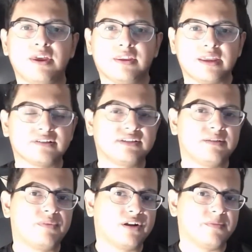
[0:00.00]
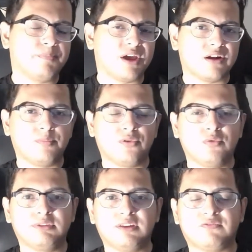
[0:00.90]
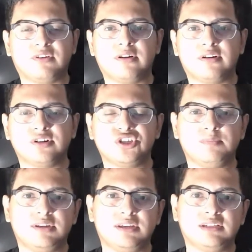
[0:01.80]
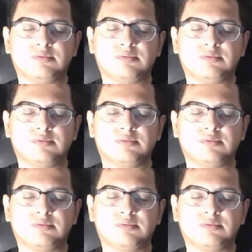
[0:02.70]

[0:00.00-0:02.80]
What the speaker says: Now, some are compatible with different RGBs,